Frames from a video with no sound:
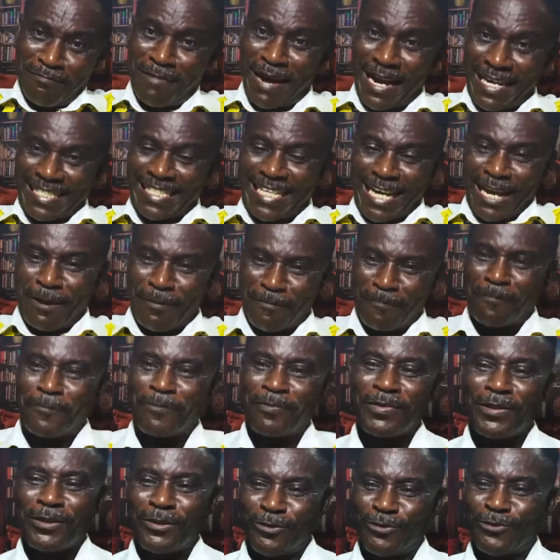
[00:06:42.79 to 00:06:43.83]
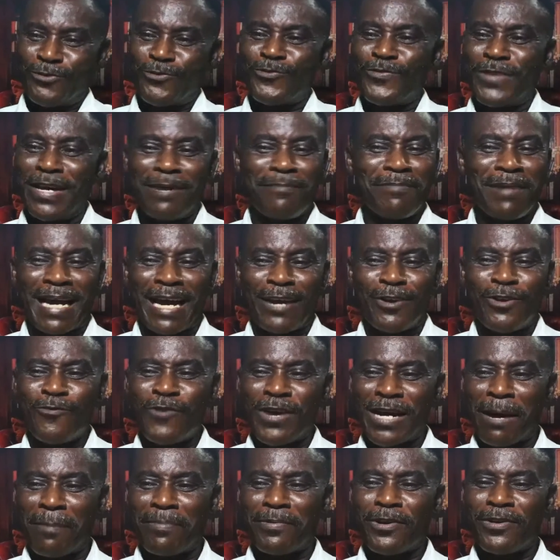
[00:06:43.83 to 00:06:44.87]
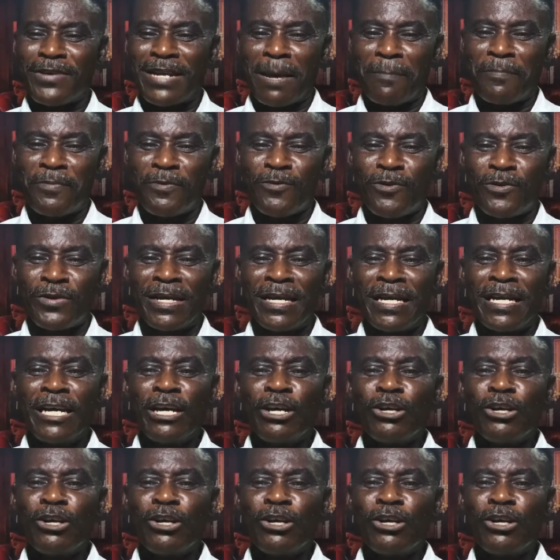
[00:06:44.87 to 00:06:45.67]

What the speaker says: my time to 2 a.m. I cannot wake up during that period.